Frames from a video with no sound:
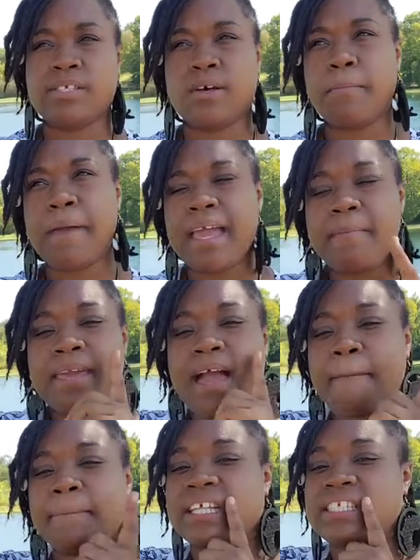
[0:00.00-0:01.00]
so maybe
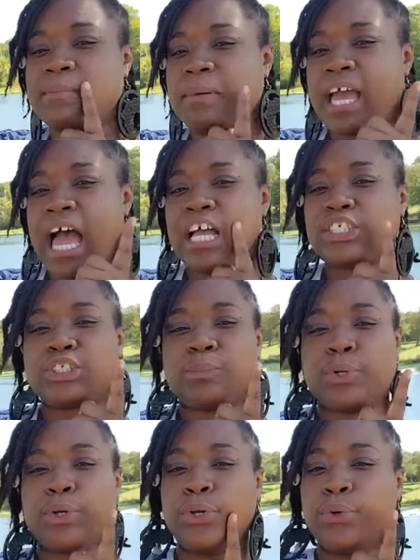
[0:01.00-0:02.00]
I'm meant to be an
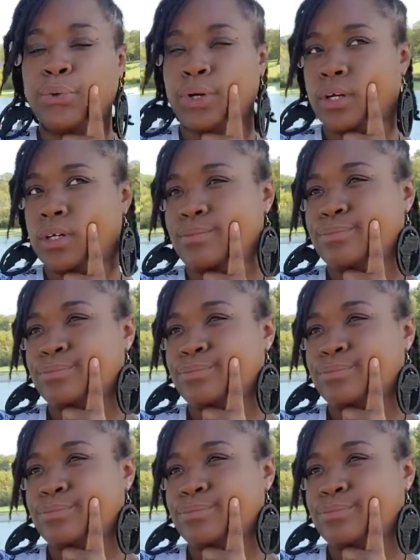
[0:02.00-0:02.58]
entrepreneur.